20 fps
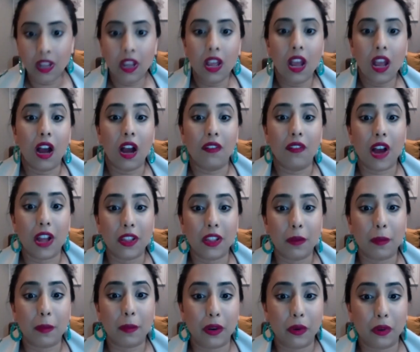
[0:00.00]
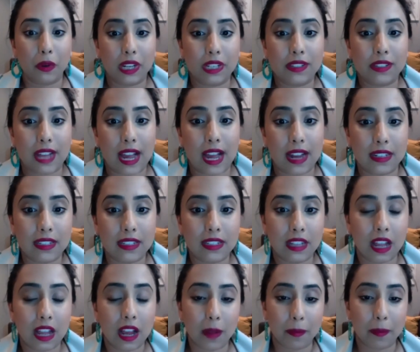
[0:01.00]
of other minority status
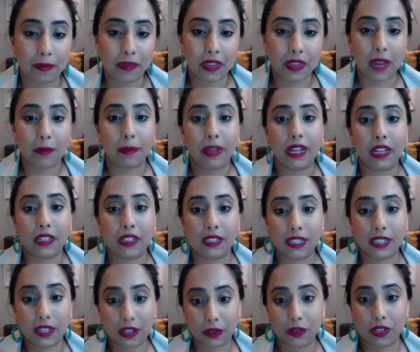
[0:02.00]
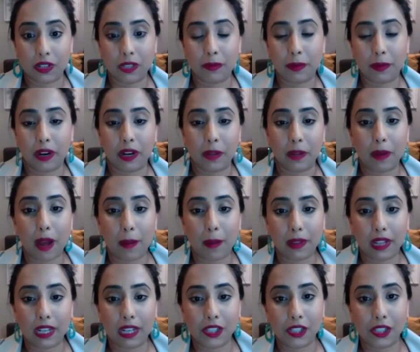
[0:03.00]
um, can be considered disparity
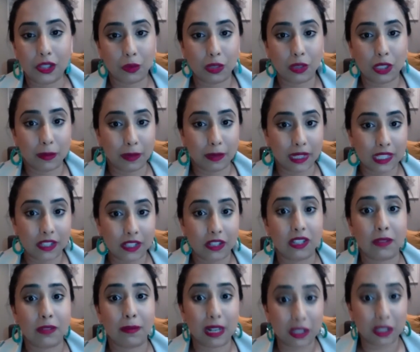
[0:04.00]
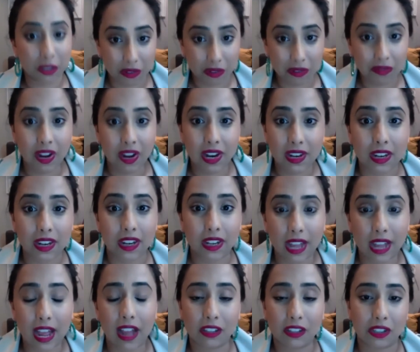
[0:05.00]
populations, which means there's special funding
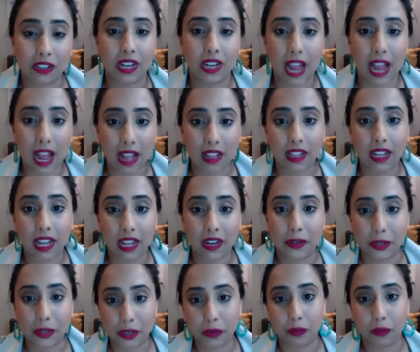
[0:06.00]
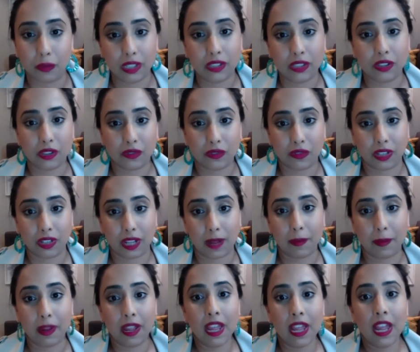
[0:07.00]
actually allocated to do research for them.
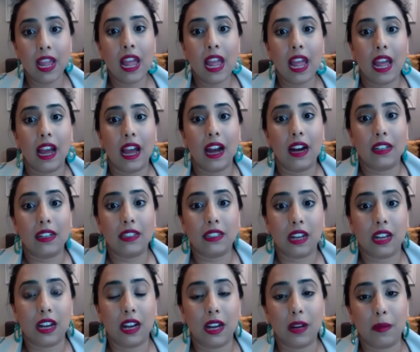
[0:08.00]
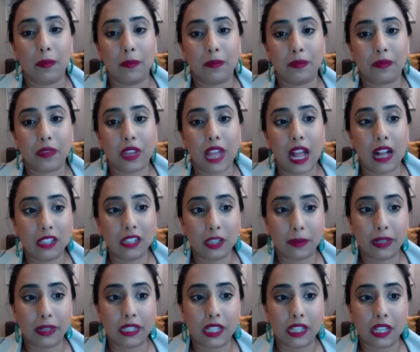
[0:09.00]
And um, L G
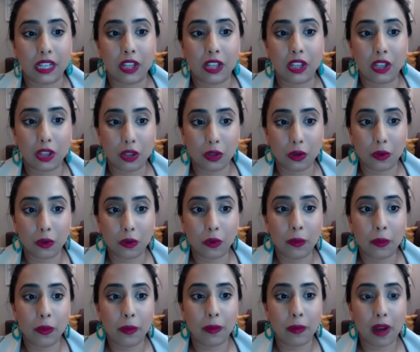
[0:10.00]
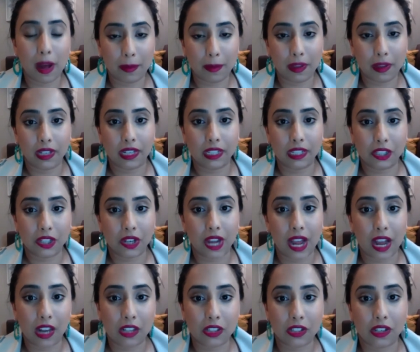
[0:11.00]
B T Q population
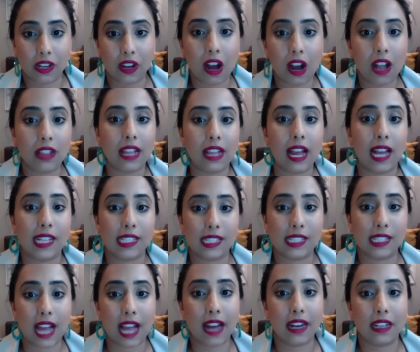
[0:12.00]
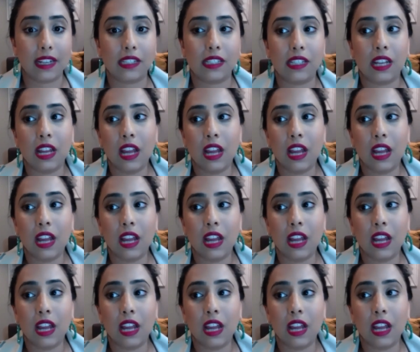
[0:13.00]
actually got that status